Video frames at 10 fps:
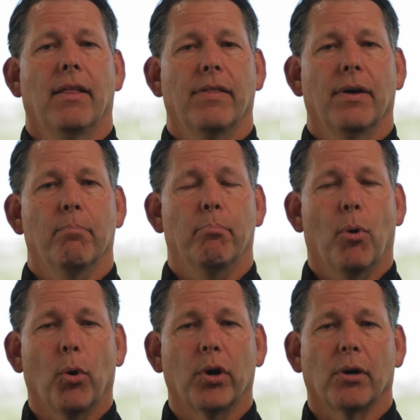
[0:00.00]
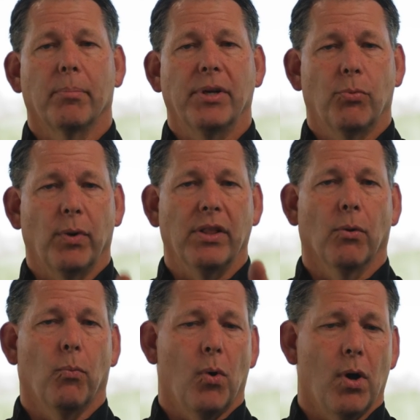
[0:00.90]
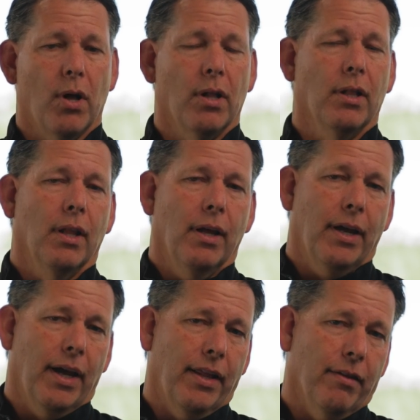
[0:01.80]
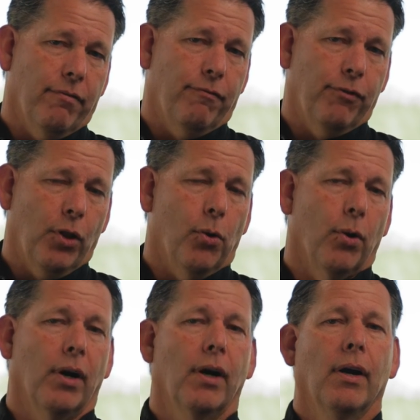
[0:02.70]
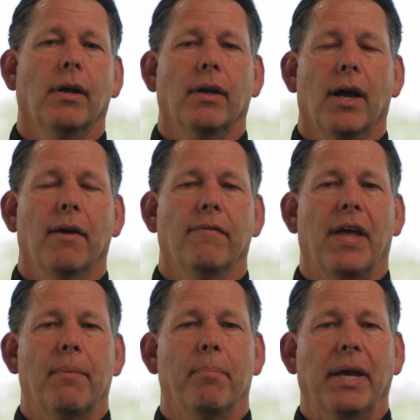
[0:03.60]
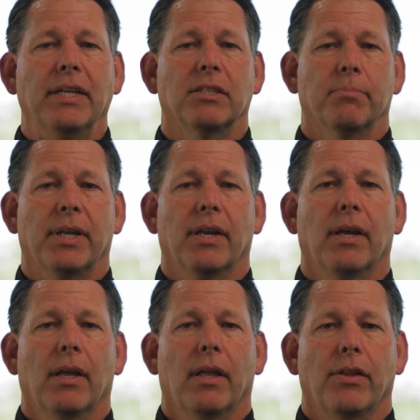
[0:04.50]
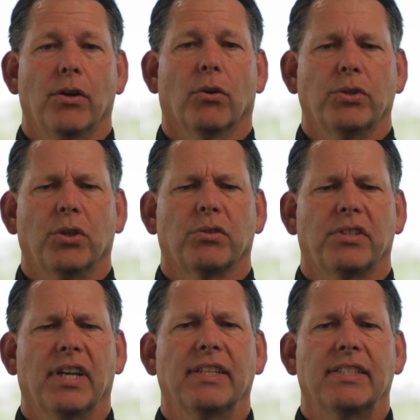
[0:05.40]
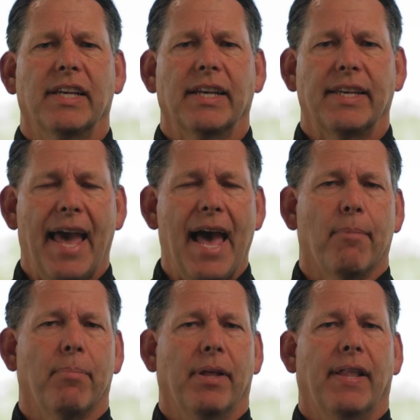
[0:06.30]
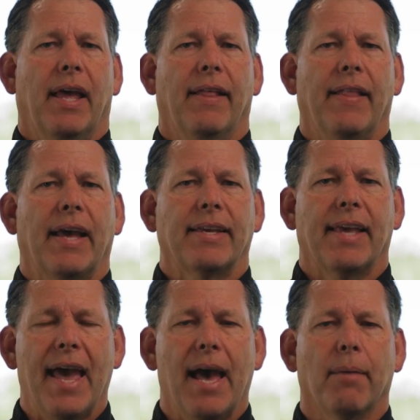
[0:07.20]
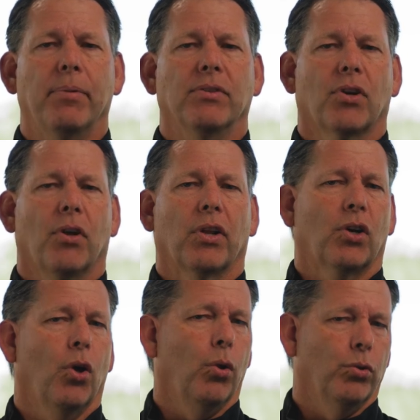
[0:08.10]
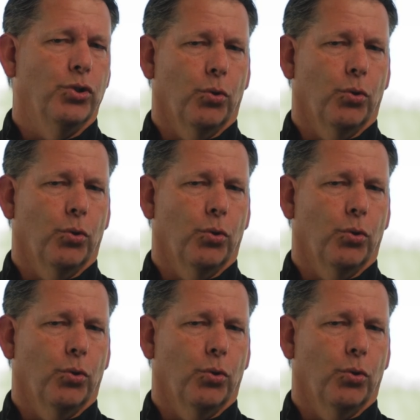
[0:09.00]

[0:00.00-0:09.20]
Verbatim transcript: the border between the wall and the floor of that basement, you'll, you'll tend to see a gap, and, and that gap is called a cold